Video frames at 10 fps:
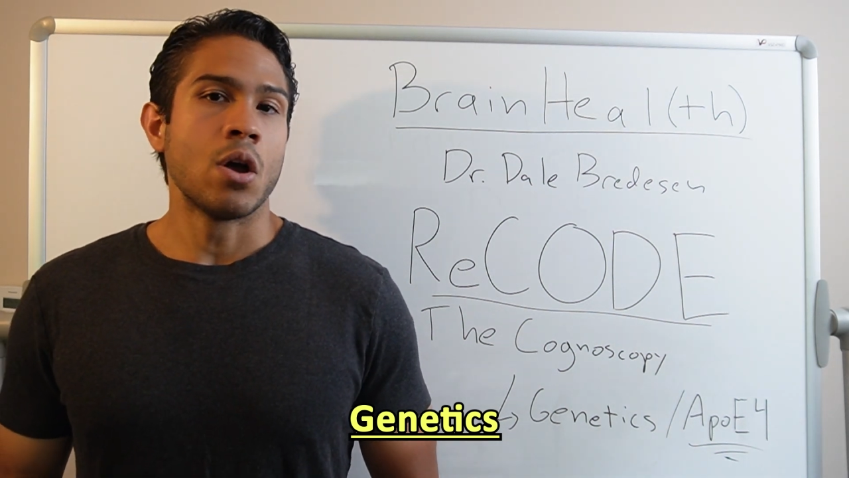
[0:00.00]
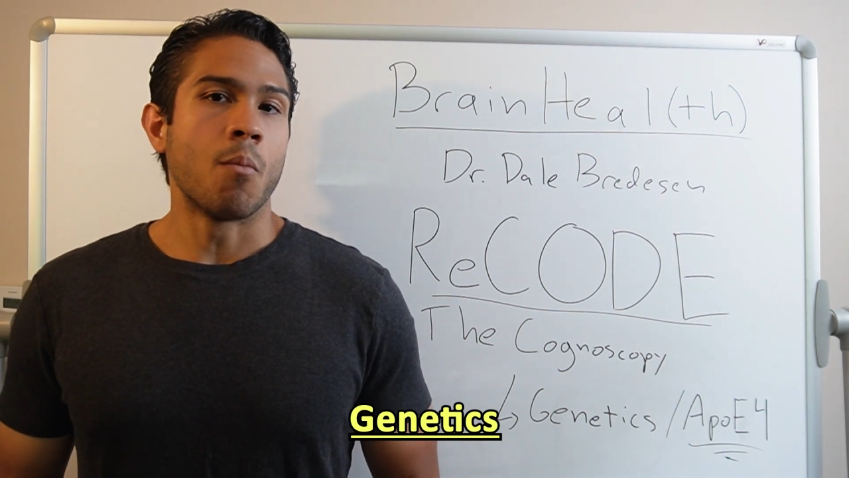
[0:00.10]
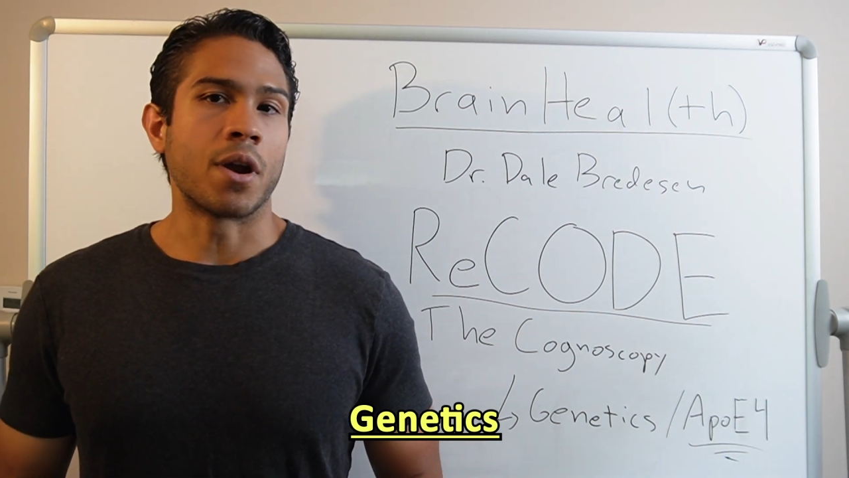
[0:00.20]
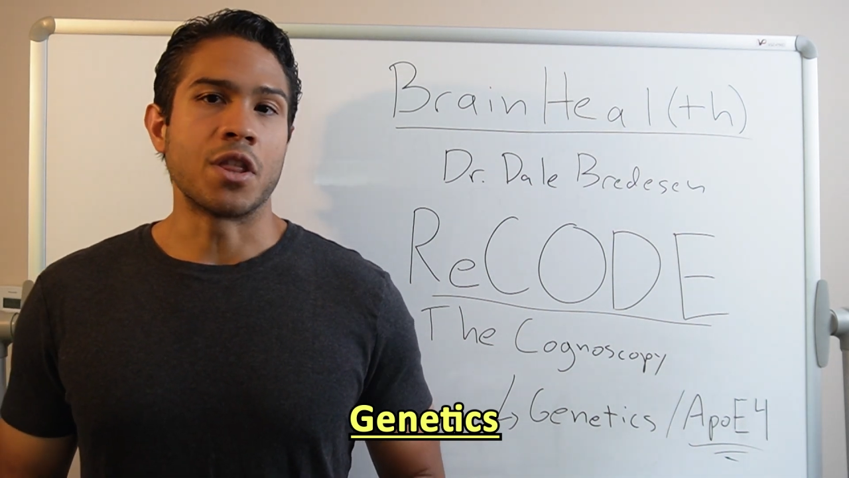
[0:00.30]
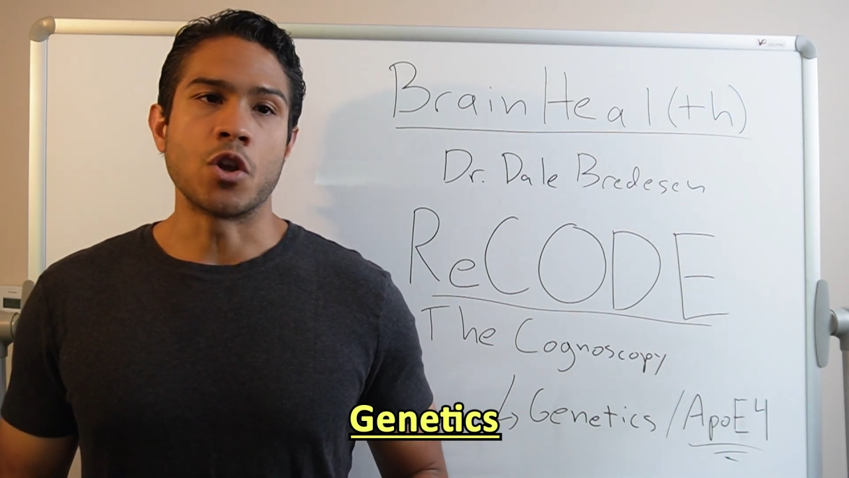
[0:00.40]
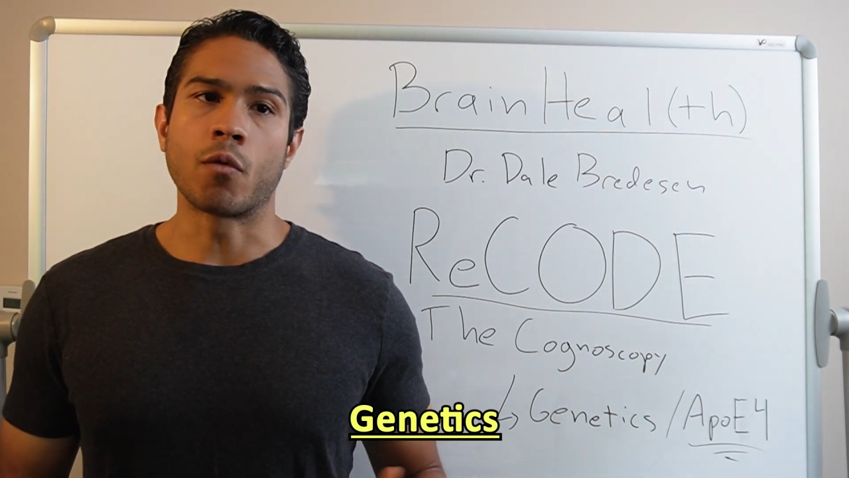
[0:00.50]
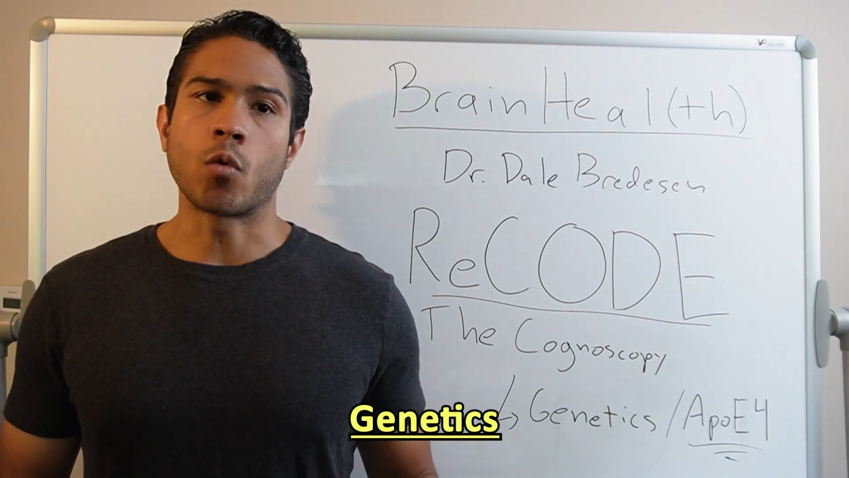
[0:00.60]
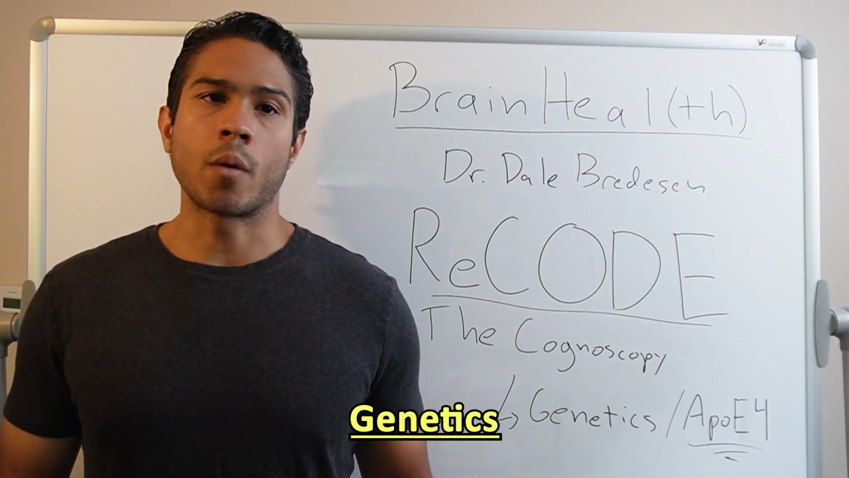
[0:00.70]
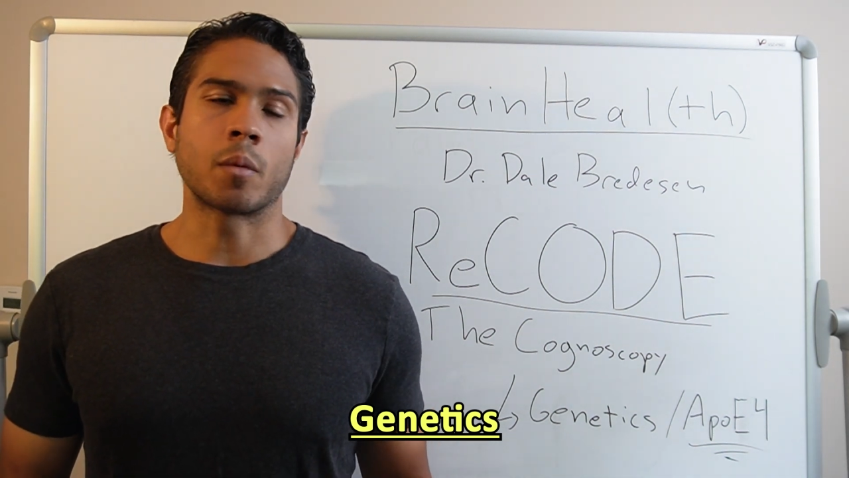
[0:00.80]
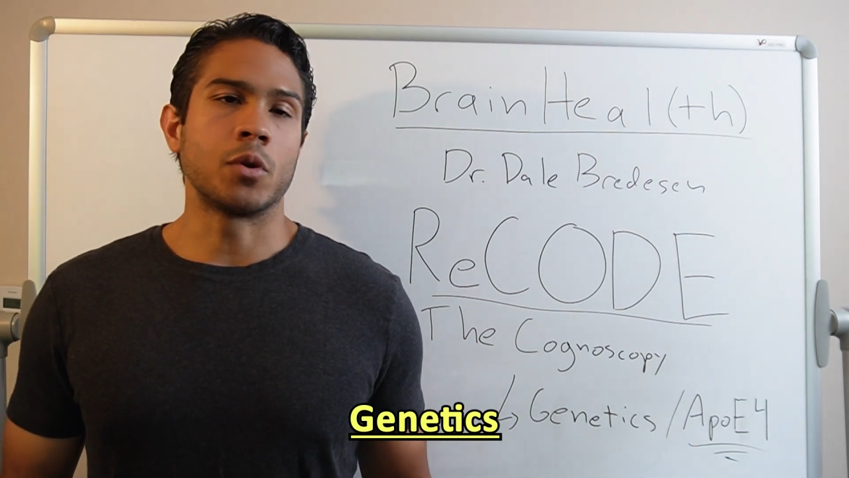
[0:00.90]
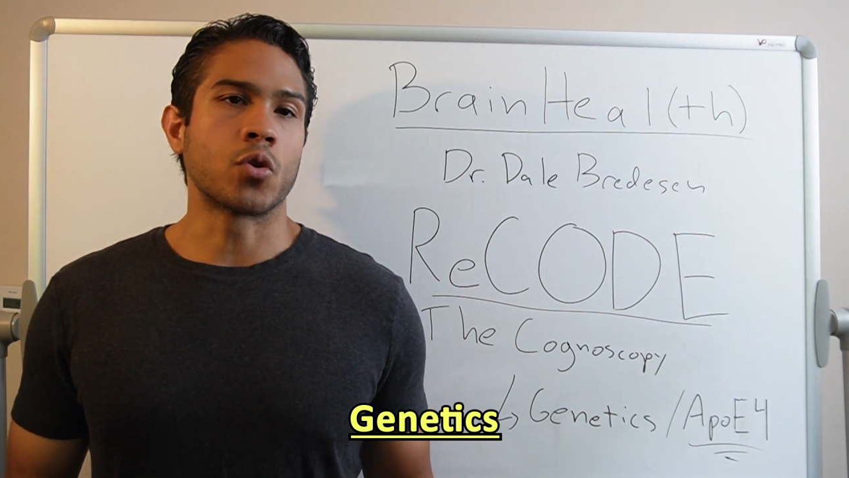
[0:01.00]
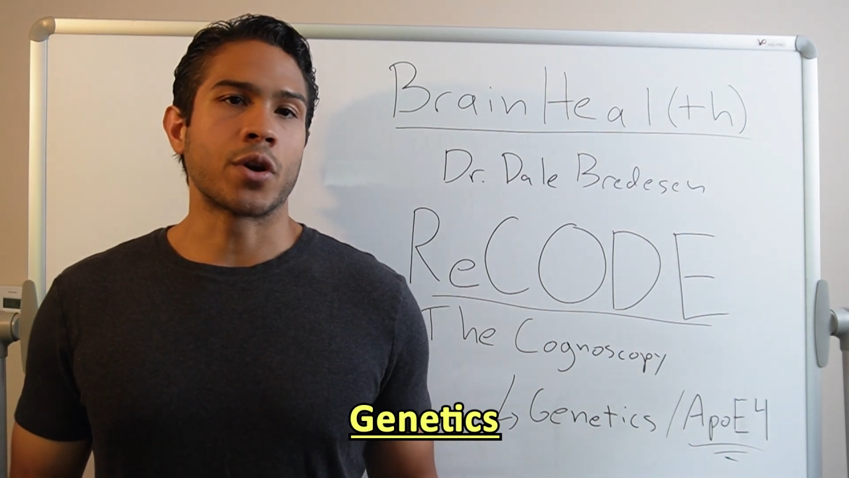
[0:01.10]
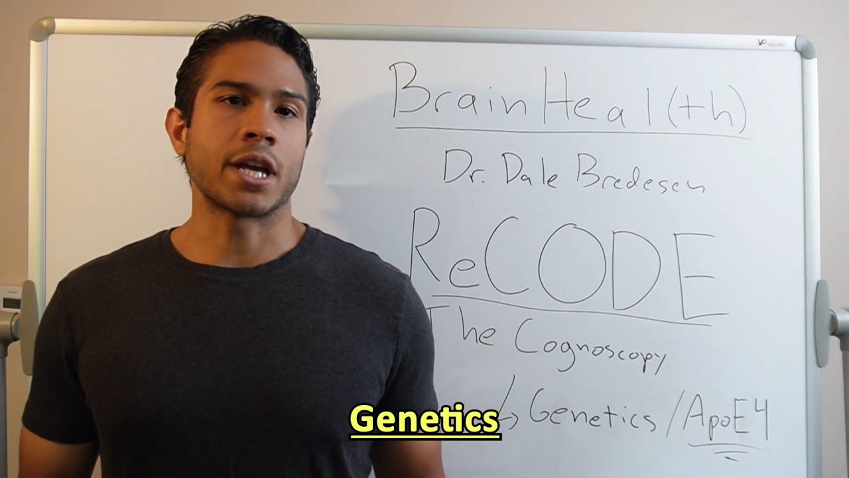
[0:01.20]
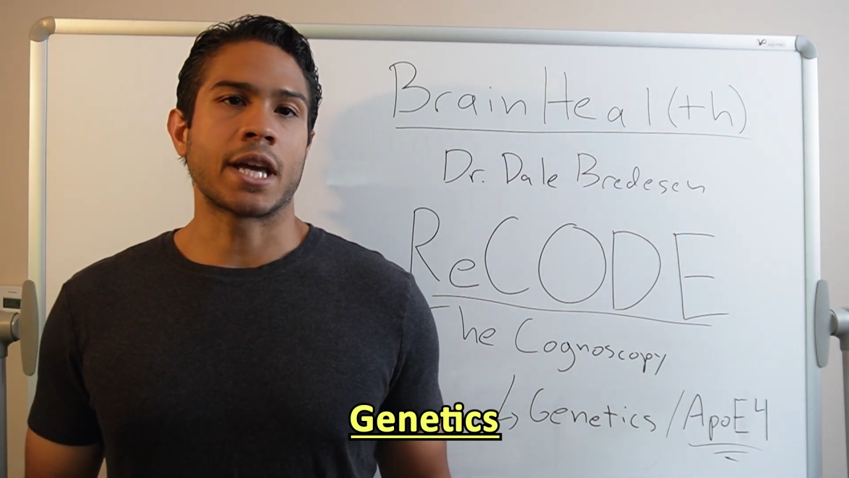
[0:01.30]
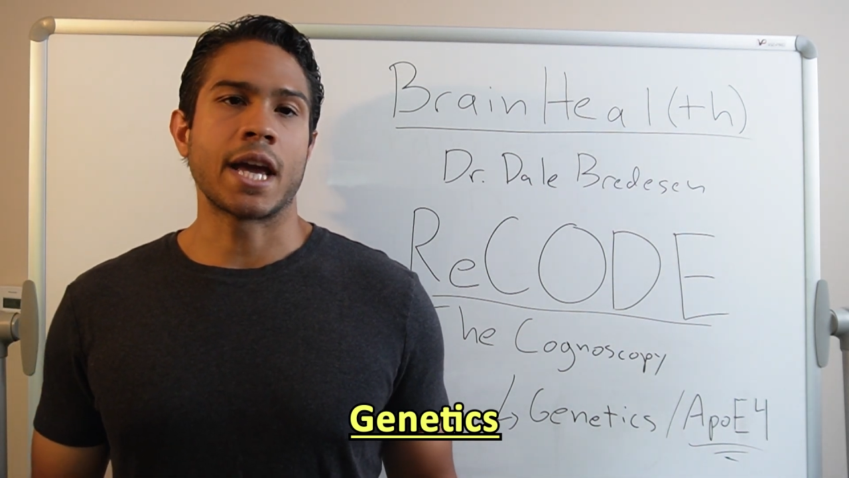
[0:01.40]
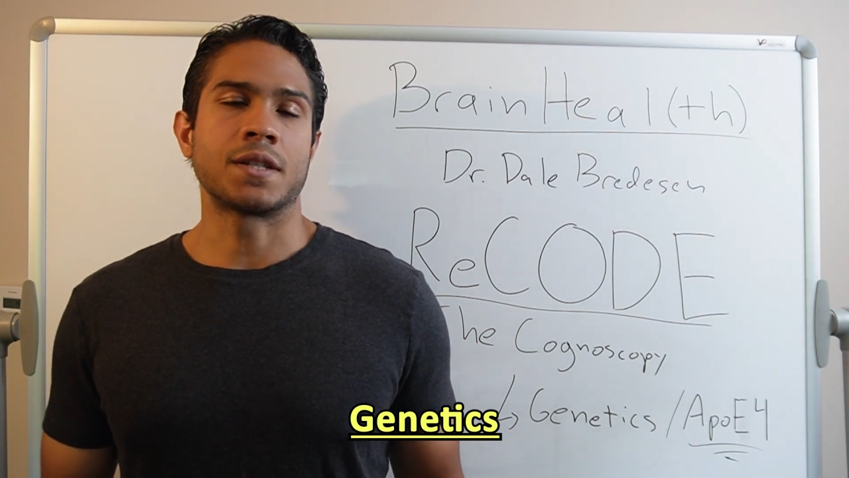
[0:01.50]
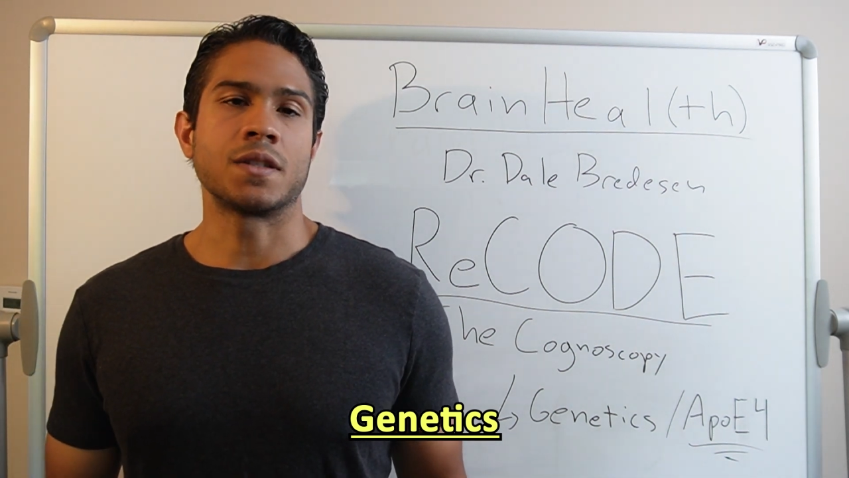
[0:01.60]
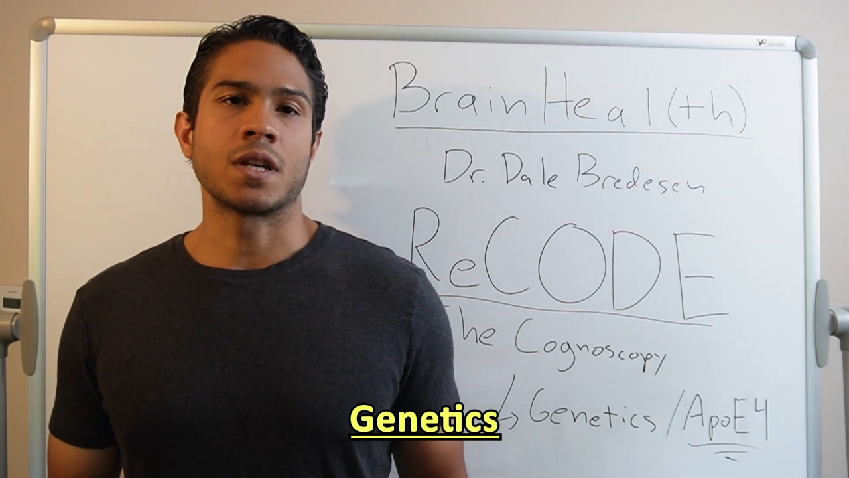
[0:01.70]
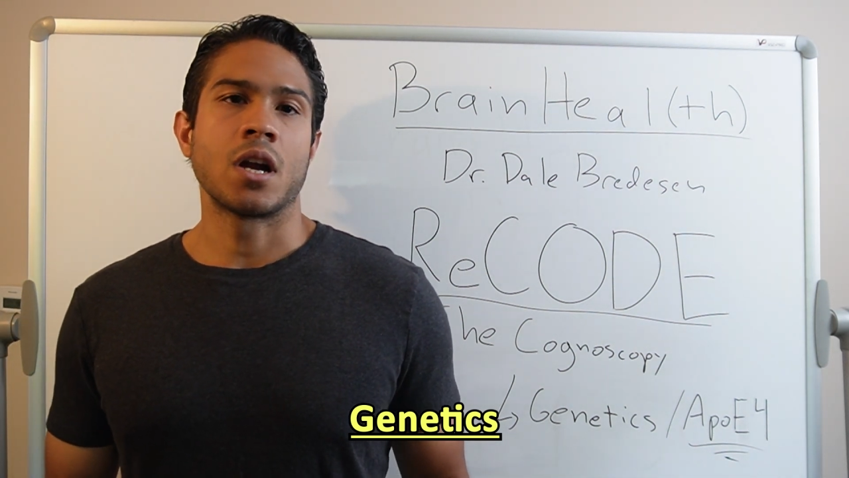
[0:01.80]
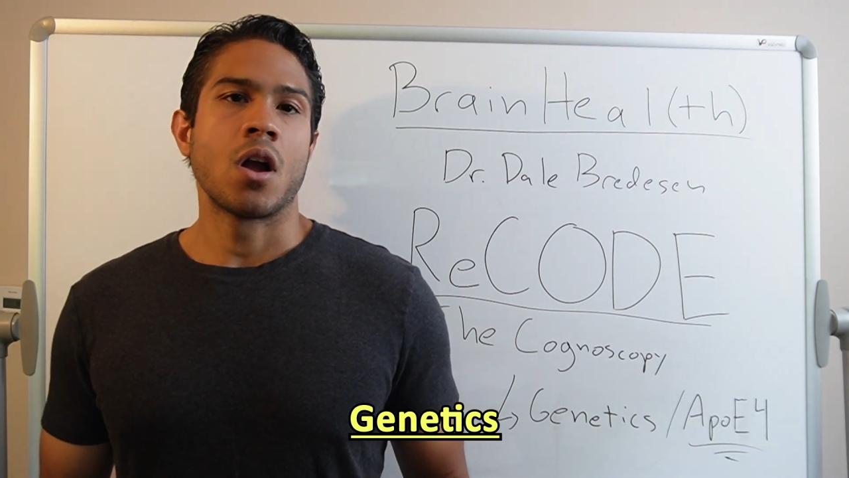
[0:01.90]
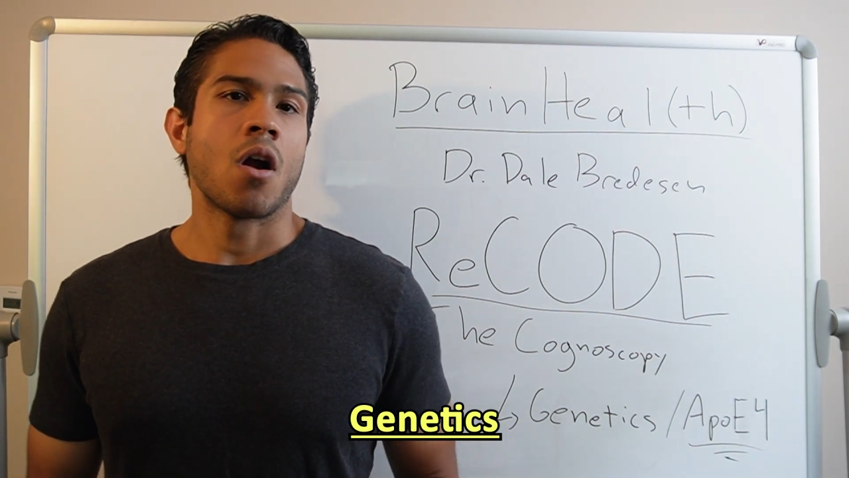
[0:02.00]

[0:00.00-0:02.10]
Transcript: but in the overwhelming majority of cases,